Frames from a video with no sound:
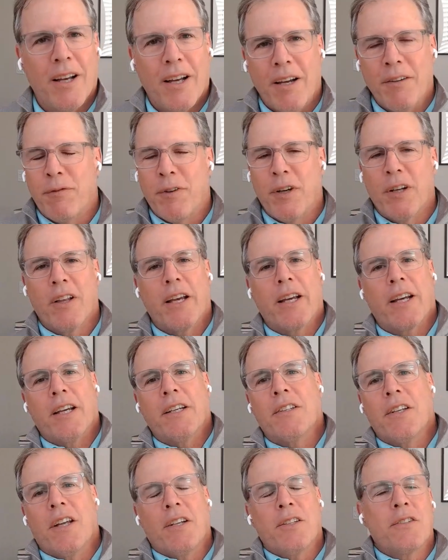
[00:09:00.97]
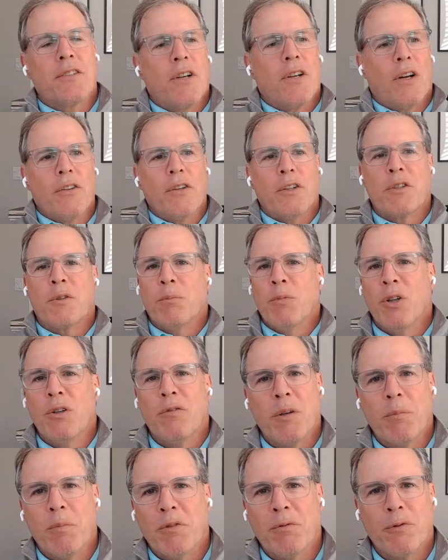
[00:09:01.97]
I feel like I saw this
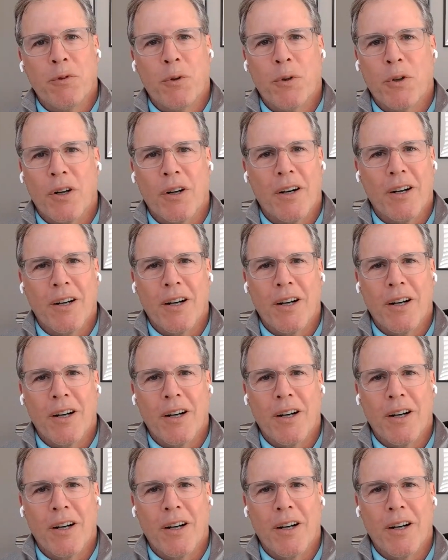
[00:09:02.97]
movie before,